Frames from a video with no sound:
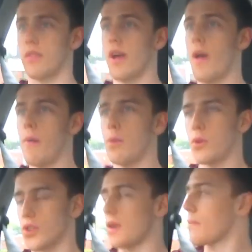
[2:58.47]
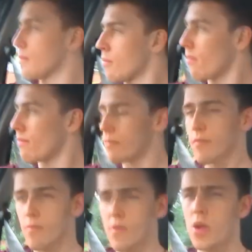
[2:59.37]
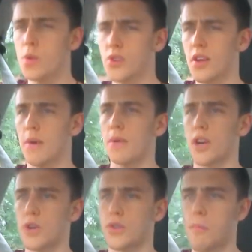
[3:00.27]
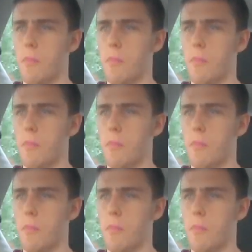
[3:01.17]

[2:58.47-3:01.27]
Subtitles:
But we'll see how that one goes.